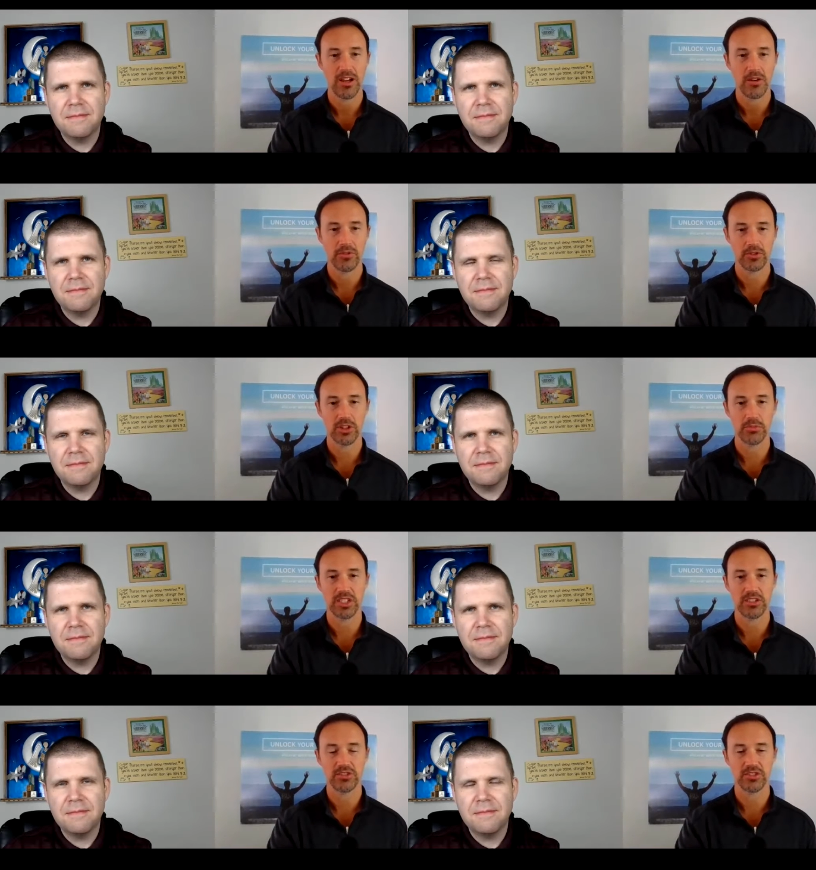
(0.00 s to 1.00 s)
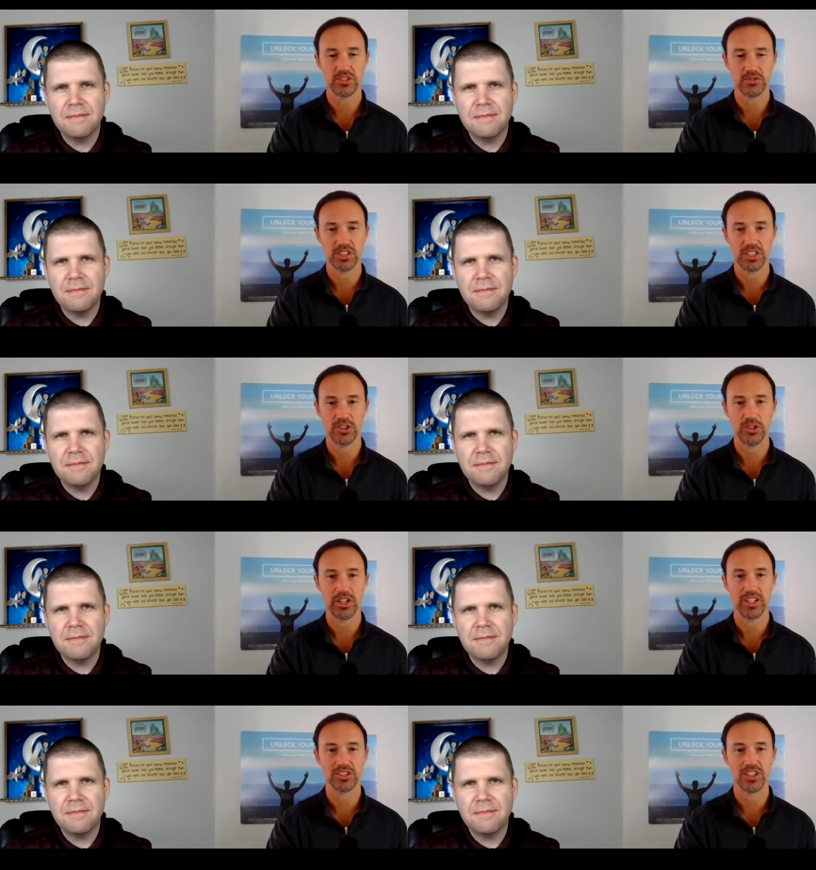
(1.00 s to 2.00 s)
Speaker 1: for terminally ill children in La
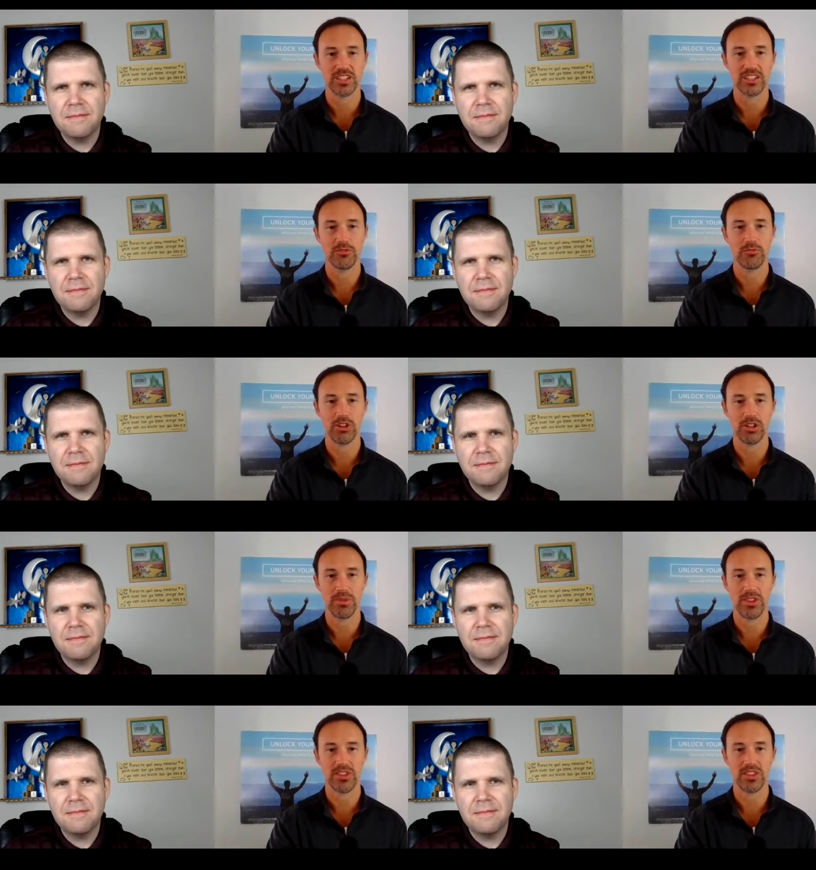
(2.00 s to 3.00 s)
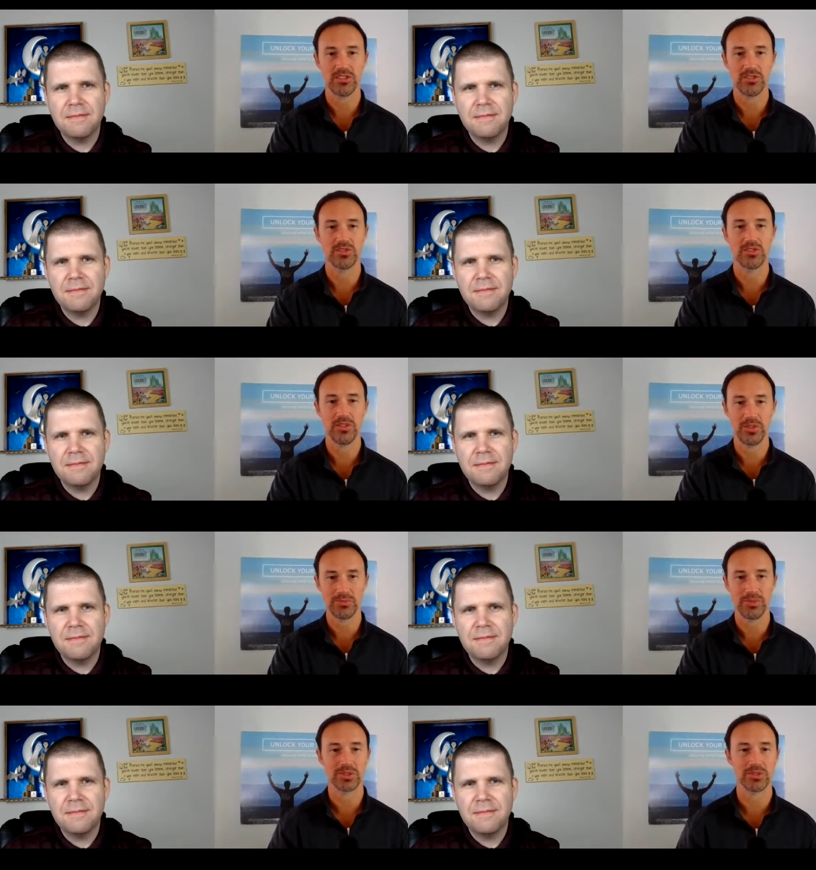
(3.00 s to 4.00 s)
Jolla. Jonathan, welcome, and thank you so
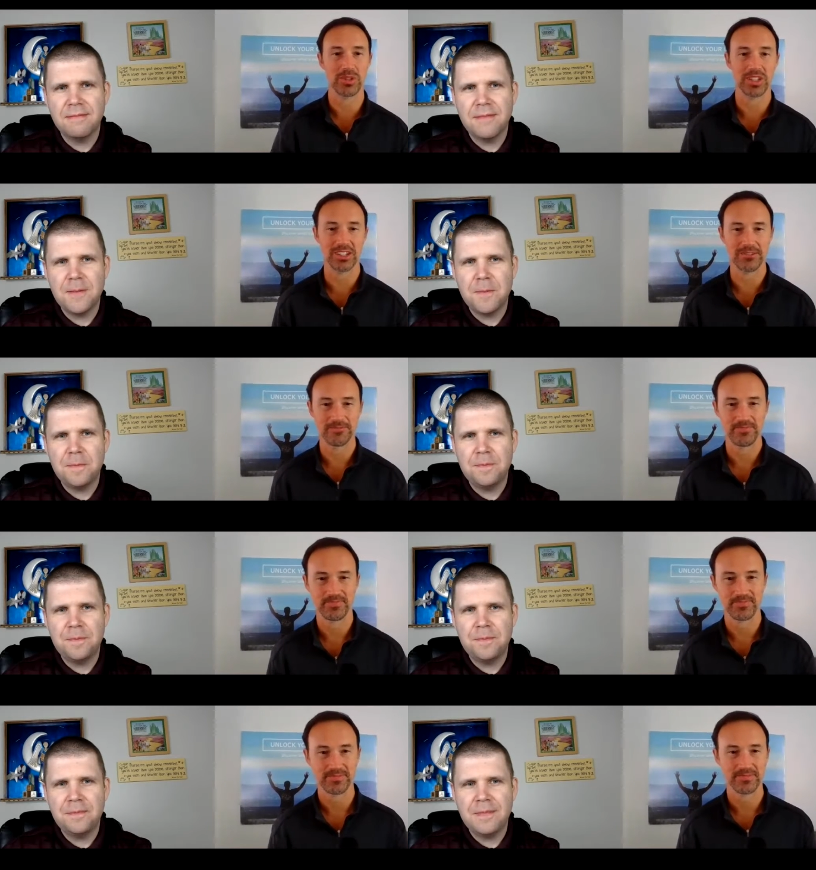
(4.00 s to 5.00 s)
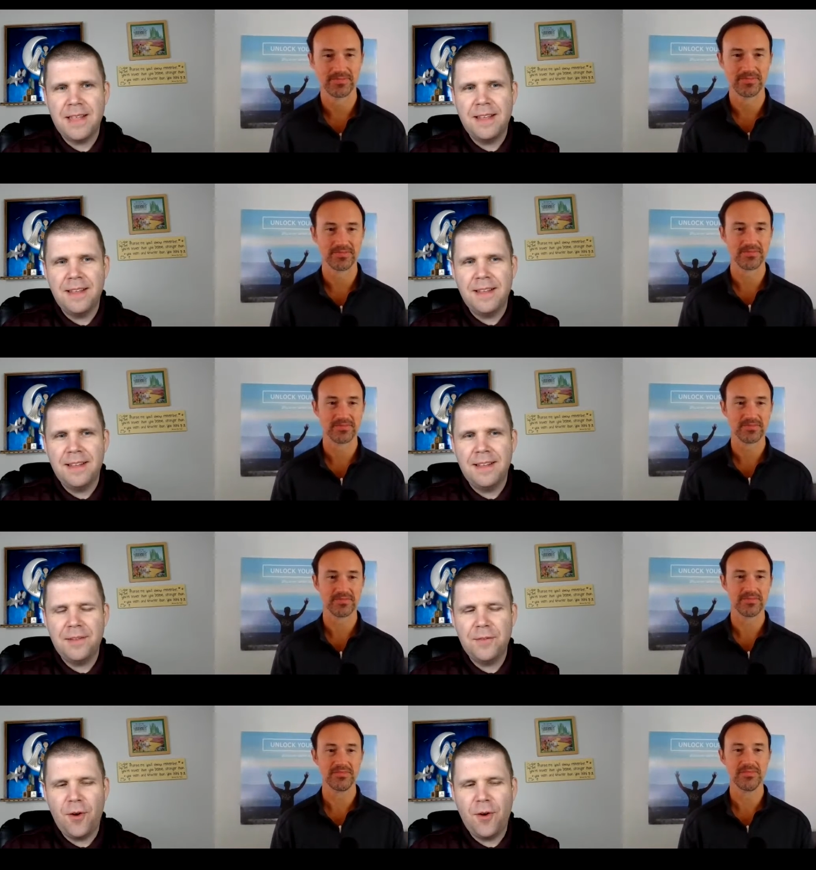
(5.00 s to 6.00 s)
very much for being here.
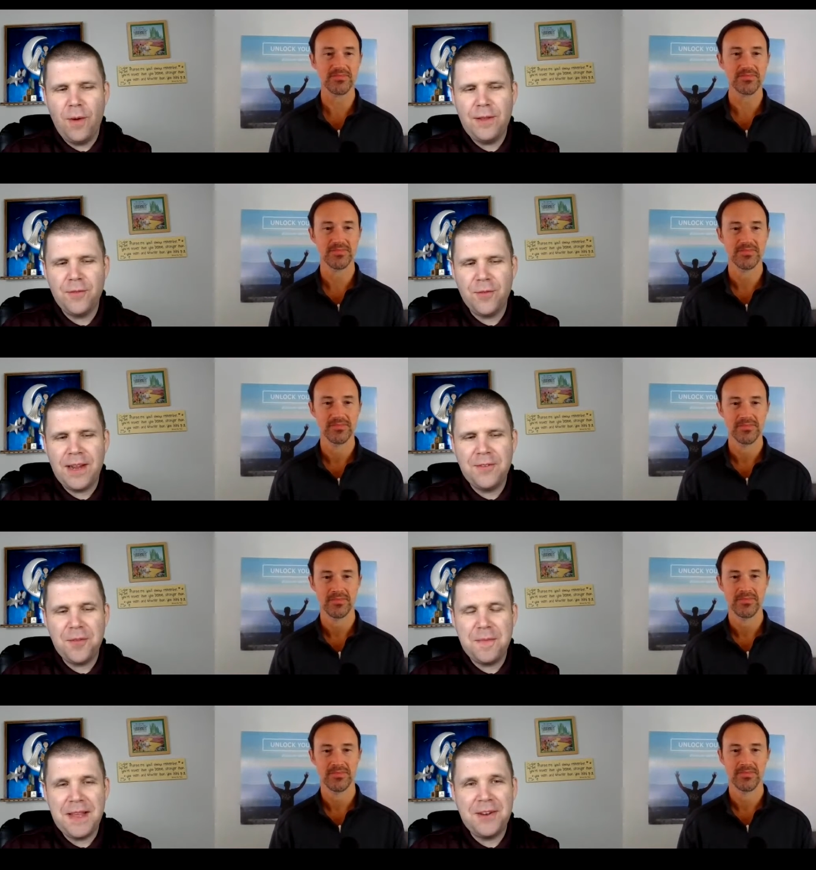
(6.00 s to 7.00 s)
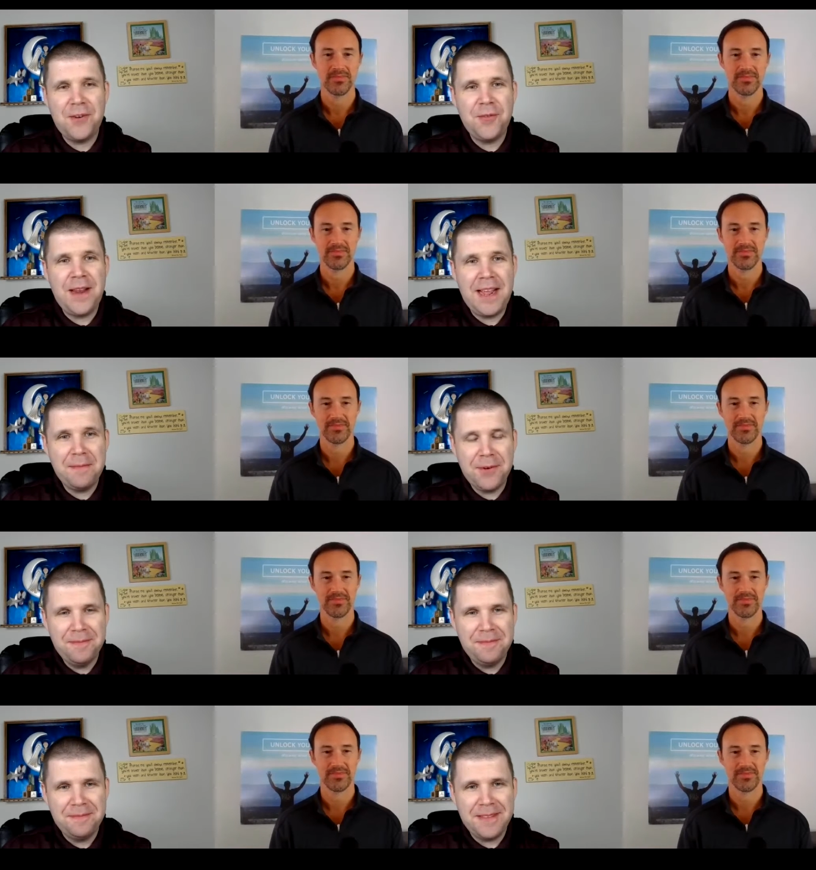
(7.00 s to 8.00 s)
Speaker 2: It's always great to meet a new
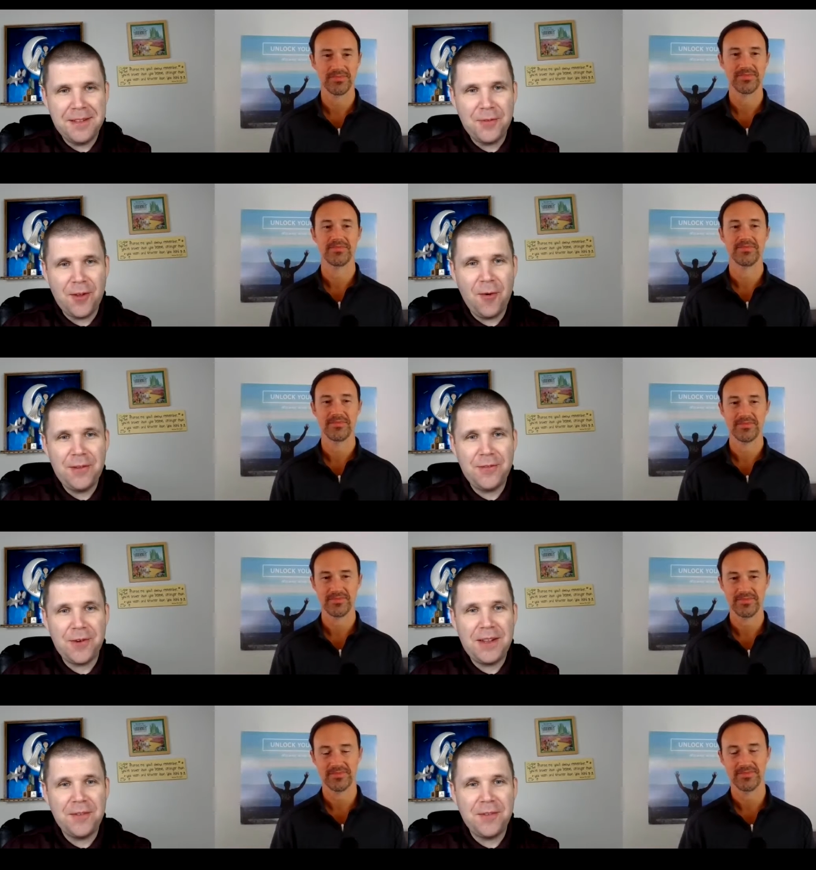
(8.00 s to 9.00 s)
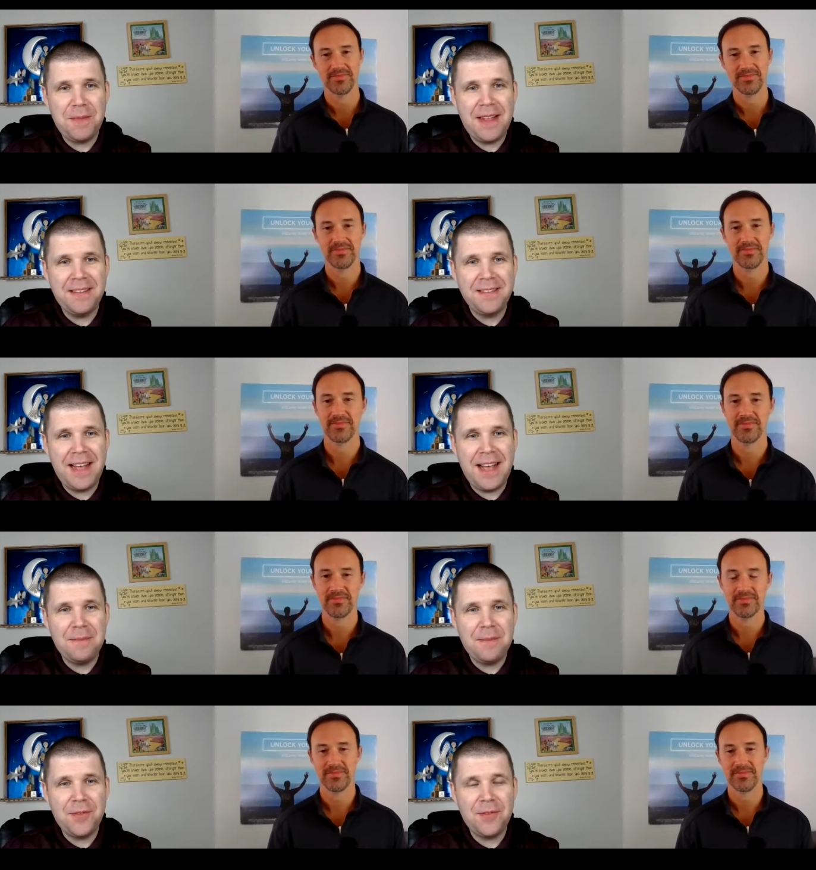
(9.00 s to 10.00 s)
neighbor. It's always great to spend
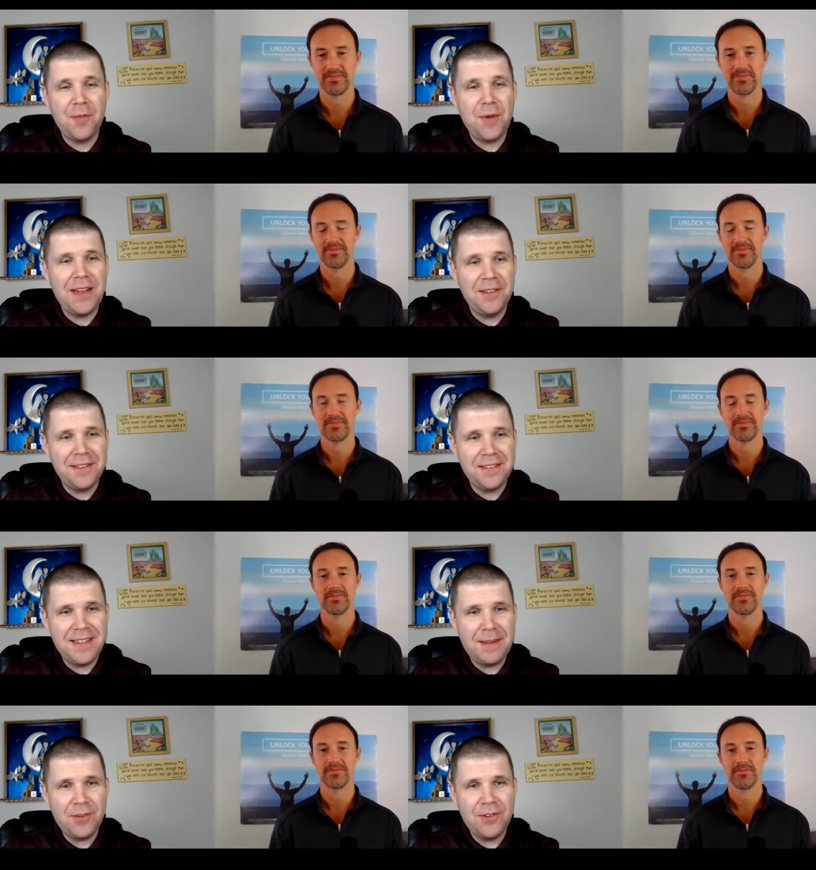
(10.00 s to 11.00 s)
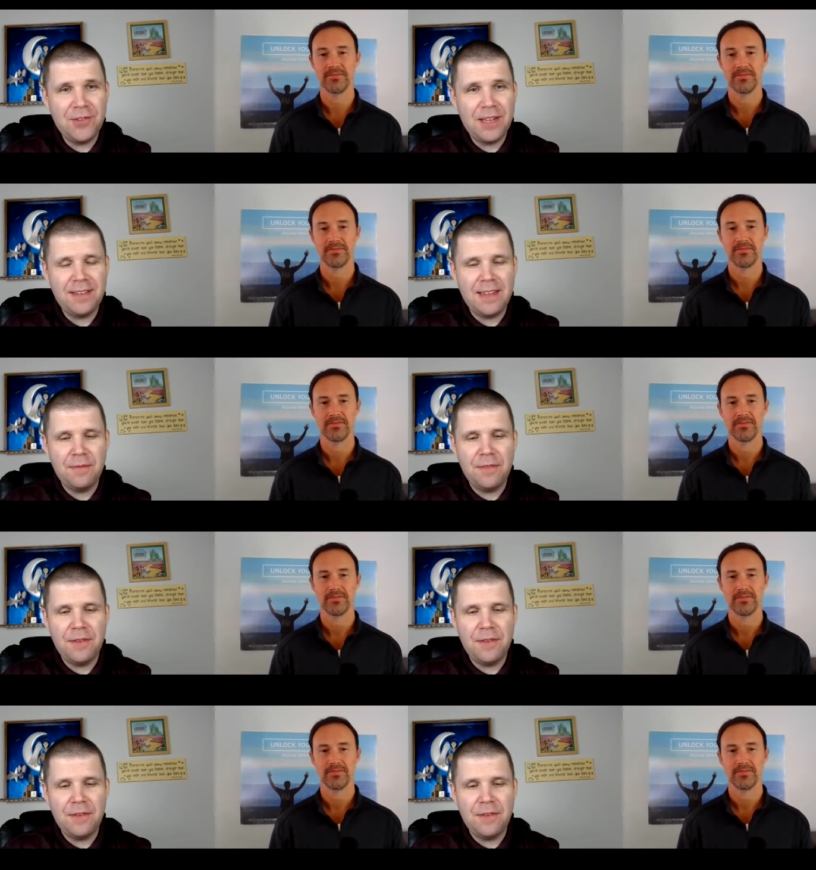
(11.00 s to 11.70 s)
time in someone else's neighborhood. Jesse, I'm